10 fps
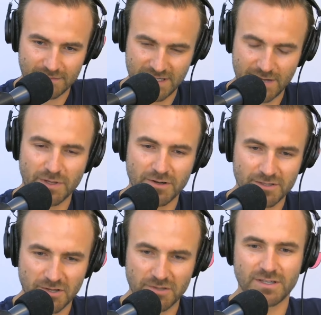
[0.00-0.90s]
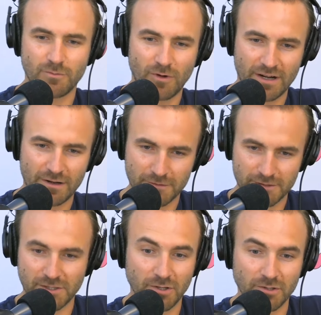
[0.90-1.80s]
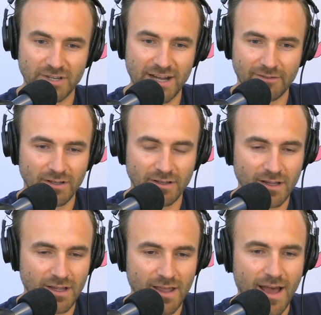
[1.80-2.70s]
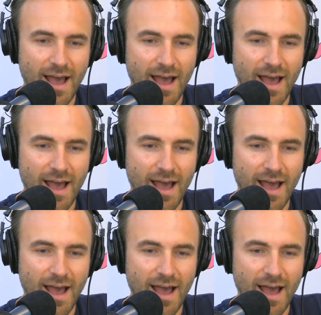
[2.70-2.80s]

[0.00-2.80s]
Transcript: dipping your toes in the water for and solo then it tastes travel. better.